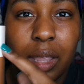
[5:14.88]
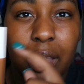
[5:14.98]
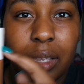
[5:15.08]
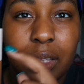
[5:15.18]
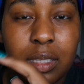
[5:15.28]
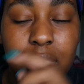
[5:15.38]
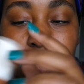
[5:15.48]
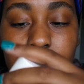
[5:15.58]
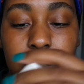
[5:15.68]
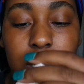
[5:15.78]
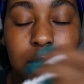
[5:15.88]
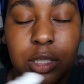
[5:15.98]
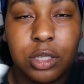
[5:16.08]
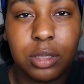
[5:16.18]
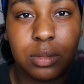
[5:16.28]
like it's
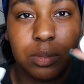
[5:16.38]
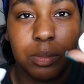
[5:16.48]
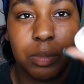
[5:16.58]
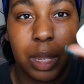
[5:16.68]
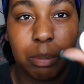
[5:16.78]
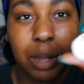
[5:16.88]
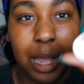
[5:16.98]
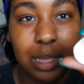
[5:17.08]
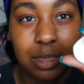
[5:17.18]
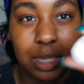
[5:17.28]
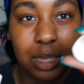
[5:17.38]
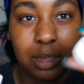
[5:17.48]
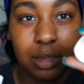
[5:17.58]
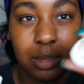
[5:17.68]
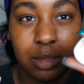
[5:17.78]
like
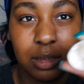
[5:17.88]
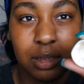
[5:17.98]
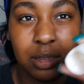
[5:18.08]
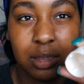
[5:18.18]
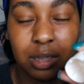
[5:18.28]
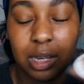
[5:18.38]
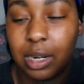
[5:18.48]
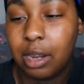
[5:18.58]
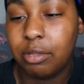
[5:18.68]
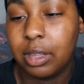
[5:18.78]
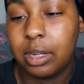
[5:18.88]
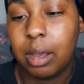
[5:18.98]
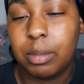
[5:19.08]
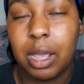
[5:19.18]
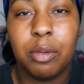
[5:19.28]
plastic, and
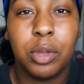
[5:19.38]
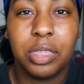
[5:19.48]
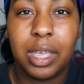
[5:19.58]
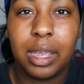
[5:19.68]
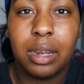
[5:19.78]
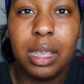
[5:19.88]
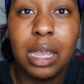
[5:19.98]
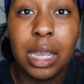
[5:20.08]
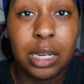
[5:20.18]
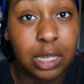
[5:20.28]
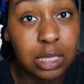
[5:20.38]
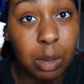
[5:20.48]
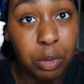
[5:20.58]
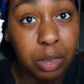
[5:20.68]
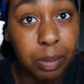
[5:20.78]
I'm not with that. It does
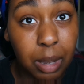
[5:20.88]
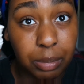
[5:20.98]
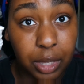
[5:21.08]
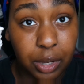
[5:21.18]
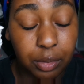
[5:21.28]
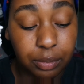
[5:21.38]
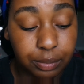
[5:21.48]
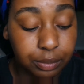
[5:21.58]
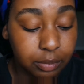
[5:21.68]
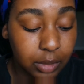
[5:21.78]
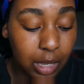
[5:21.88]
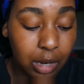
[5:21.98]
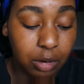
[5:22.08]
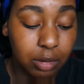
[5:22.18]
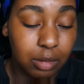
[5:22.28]
come with a pump though.
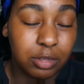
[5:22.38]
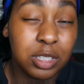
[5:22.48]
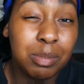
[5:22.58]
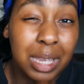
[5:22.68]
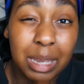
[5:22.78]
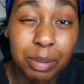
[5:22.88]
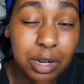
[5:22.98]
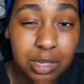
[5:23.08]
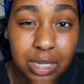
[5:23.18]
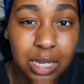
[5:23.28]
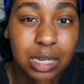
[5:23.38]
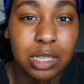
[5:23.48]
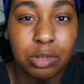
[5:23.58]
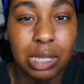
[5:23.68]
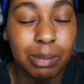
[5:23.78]
To me personally, it
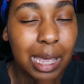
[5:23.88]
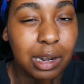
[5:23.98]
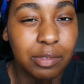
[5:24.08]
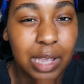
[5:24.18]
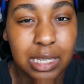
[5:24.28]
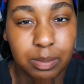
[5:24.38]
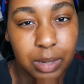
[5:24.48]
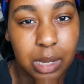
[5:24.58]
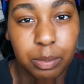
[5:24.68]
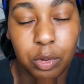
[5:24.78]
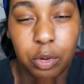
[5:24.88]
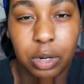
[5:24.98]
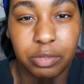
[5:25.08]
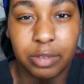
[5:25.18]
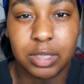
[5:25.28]
doesn't really matter if it has a pump
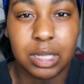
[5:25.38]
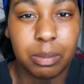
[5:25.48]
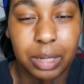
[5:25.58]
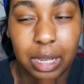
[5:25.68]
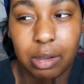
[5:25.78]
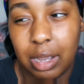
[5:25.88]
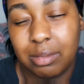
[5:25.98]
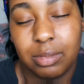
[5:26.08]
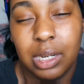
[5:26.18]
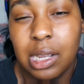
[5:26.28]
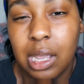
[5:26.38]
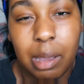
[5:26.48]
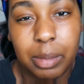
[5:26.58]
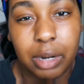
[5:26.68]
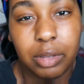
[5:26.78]
or if you have to dump it out. I
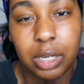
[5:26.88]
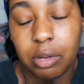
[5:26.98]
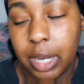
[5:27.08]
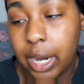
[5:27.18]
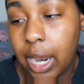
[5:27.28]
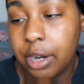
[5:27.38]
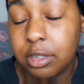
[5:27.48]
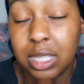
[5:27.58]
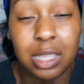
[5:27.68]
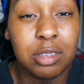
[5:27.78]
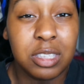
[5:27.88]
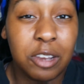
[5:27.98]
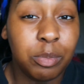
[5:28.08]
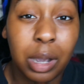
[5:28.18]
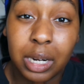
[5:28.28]
mean, I really don't care. I understand that you
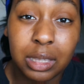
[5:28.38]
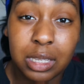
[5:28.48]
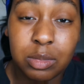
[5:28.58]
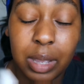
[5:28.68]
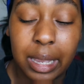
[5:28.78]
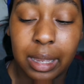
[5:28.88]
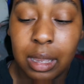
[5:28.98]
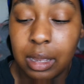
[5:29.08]
save product this way,